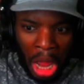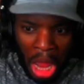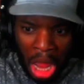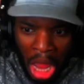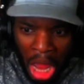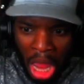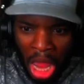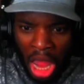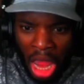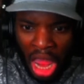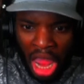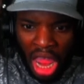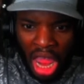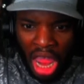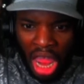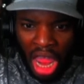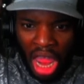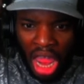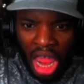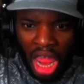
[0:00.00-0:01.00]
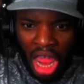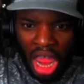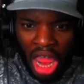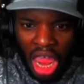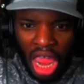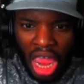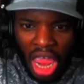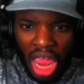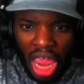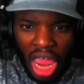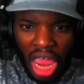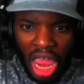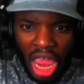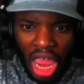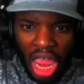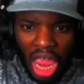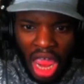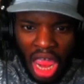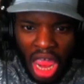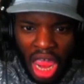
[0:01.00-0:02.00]

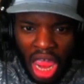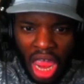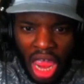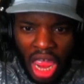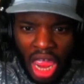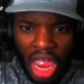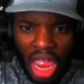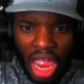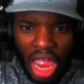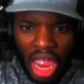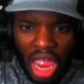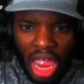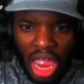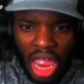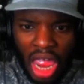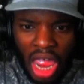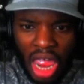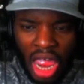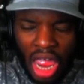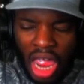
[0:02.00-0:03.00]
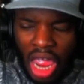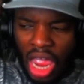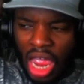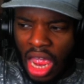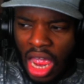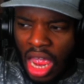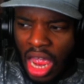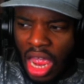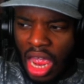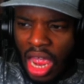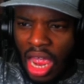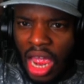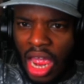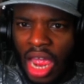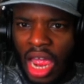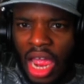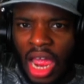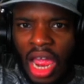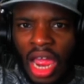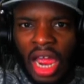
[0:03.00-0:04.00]

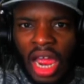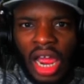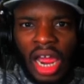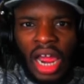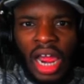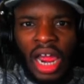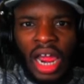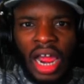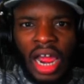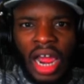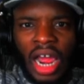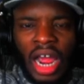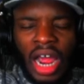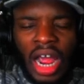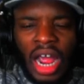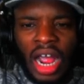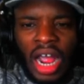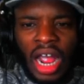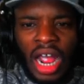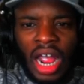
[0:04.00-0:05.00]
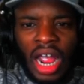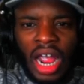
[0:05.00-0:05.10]
No one is speaking in this clip.